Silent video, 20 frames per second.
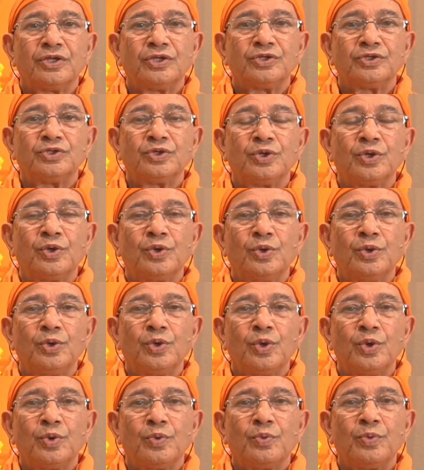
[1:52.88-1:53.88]
So
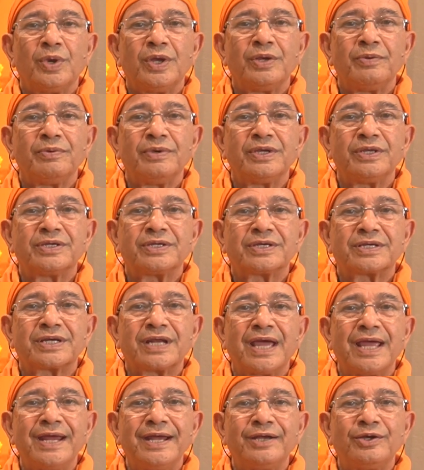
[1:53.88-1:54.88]
when we
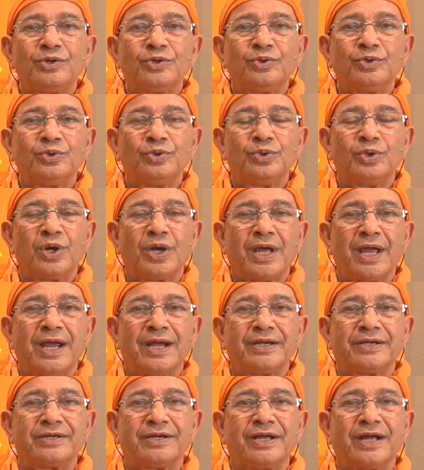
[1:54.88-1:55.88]
try to
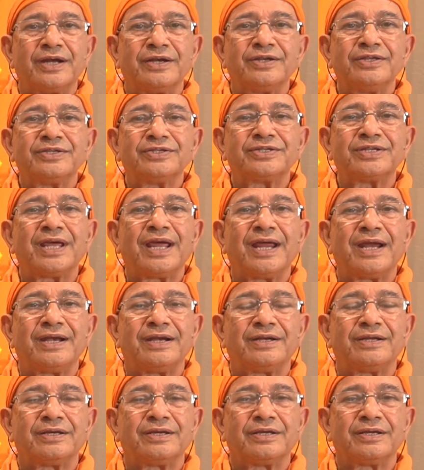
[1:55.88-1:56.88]
and
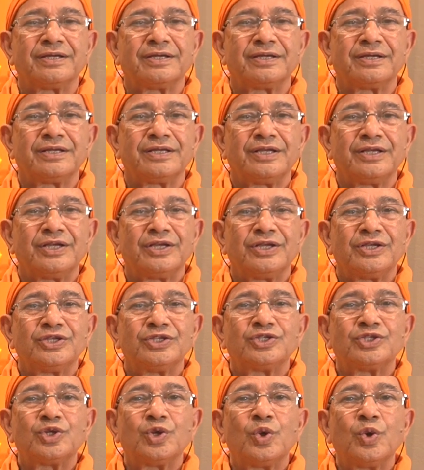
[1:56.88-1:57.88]
understand
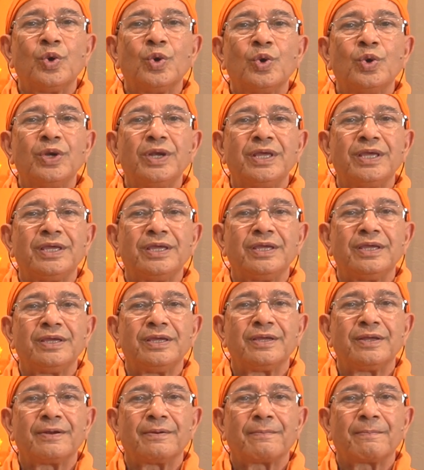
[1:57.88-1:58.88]

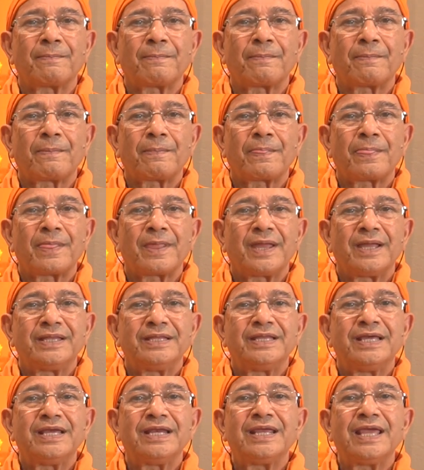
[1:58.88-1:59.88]
slowly
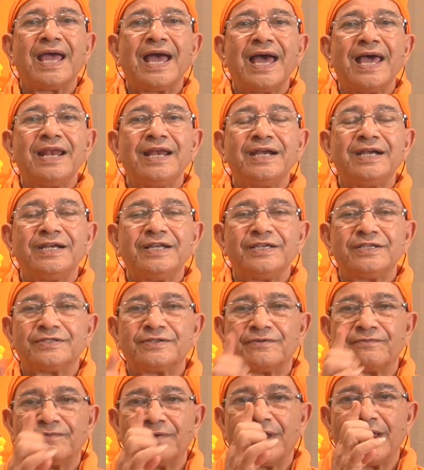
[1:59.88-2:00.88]
the realities
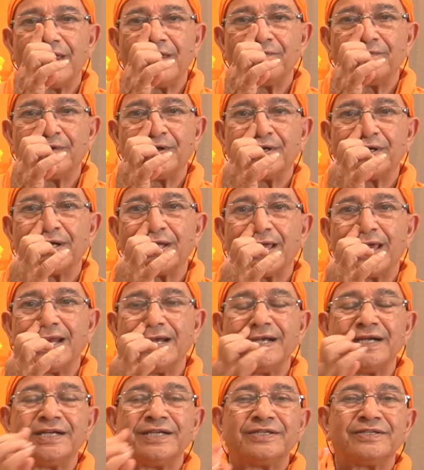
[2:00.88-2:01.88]
of life and
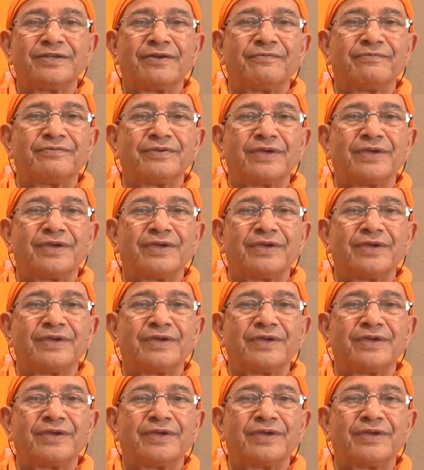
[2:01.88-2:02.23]
realities of